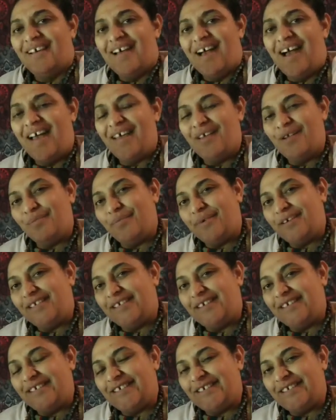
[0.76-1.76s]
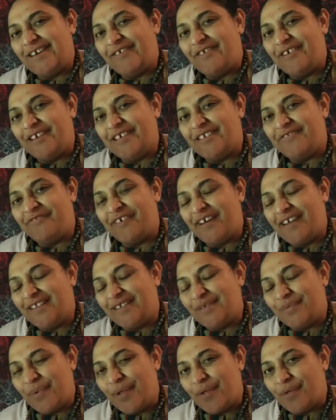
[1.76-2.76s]
Hi, all my Sagittarius
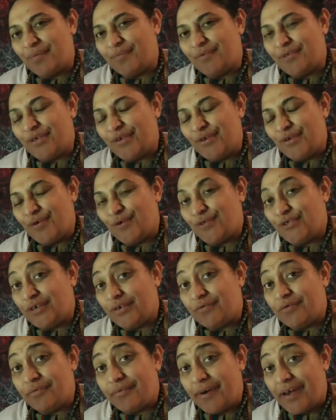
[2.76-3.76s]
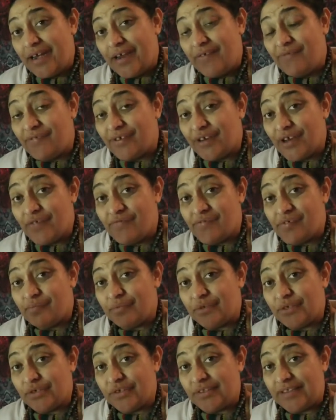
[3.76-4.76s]
friends. Welcome to your general reading for
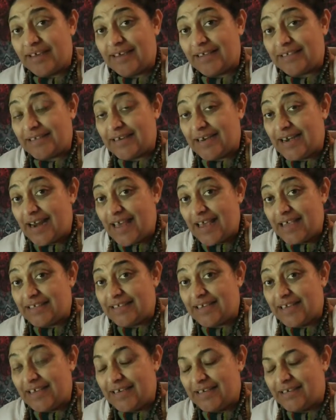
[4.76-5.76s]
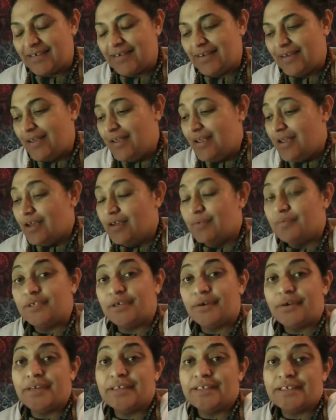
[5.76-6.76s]
November 2018. I'm
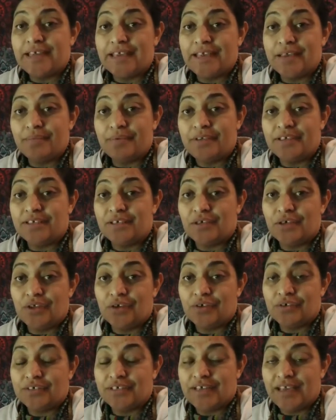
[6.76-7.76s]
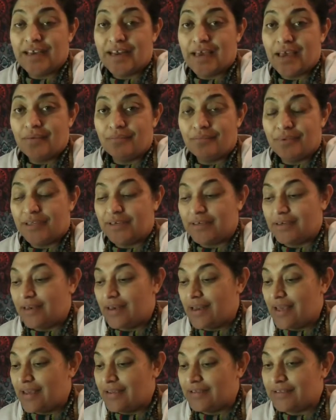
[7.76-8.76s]
sorry it's taken me so long to get up, but
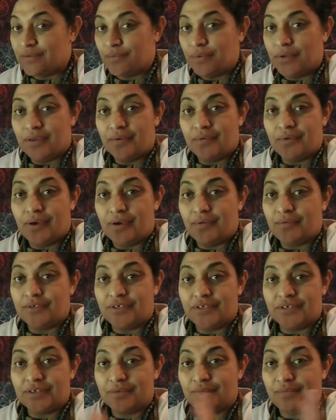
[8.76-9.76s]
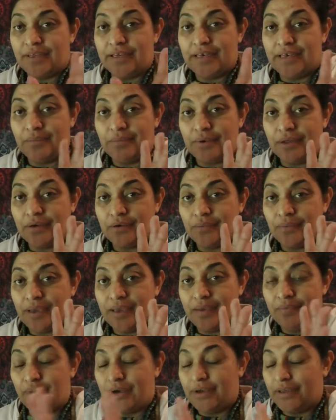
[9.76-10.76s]
last week I was just completely blown
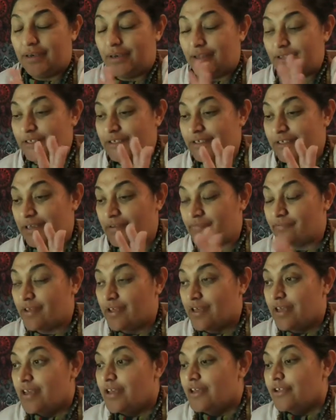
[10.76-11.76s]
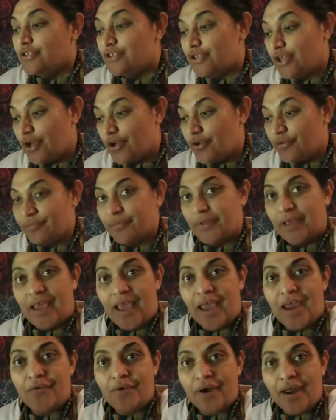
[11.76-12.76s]
away by lots of stuff. So,
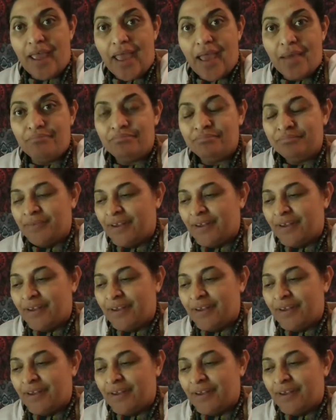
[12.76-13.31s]
here I am.